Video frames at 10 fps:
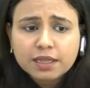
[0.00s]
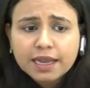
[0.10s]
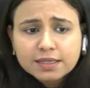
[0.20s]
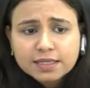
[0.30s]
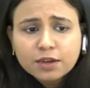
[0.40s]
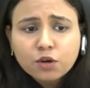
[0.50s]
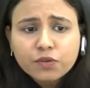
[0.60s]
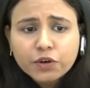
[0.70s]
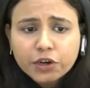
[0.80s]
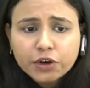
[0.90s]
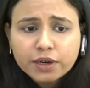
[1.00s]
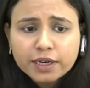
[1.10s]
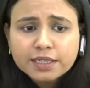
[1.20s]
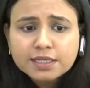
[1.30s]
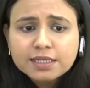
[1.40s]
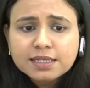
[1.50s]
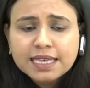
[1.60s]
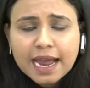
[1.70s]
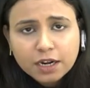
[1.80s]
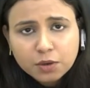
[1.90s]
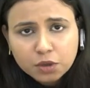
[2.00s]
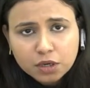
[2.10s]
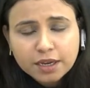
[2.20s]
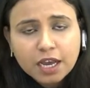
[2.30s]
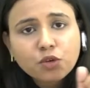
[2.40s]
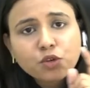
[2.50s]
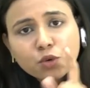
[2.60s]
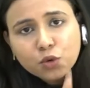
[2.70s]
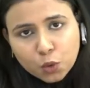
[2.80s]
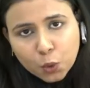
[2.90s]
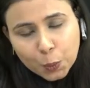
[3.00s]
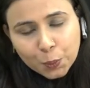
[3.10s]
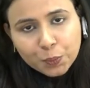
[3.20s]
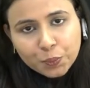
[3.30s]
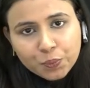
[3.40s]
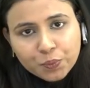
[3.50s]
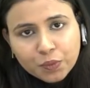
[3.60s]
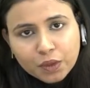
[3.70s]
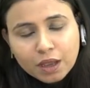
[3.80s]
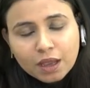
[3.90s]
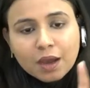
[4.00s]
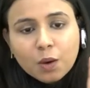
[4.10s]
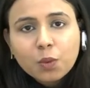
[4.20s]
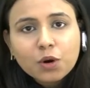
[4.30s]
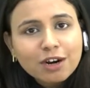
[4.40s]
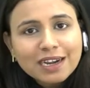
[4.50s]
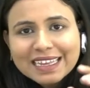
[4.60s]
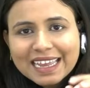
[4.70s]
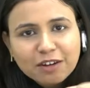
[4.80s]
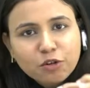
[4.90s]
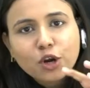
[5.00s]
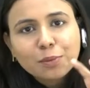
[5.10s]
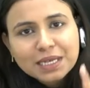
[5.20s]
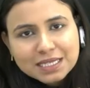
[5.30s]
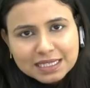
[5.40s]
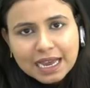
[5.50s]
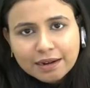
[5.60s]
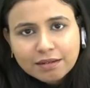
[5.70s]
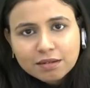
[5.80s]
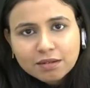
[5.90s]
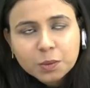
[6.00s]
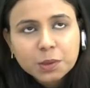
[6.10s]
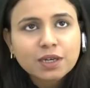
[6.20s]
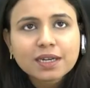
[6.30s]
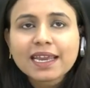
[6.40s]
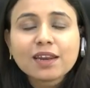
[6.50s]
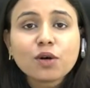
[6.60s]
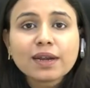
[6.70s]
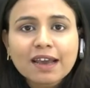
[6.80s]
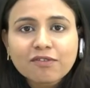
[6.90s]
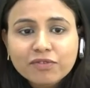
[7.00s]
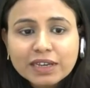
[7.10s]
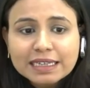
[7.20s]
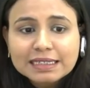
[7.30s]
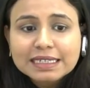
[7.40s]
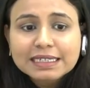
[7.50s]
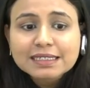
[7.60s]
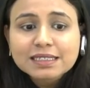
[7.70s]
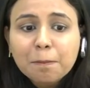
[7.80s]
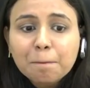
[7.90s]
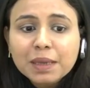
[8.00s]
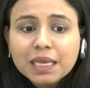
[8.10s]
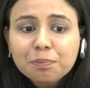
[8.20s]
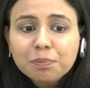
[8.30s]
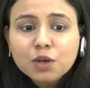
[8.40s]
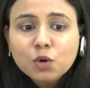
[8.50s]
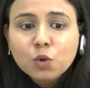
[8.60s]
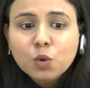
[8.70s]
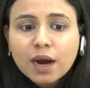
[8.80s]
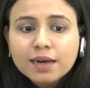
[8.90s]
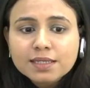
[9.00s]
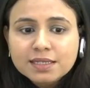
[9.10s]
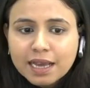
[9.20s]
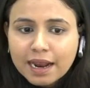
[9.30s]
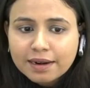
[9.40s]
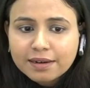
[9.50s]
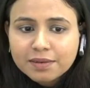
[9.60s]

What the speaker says: They are saying over here, it is a sad world. Now you know world cannot be sad. World cannot have feelings. It is the people who are sad.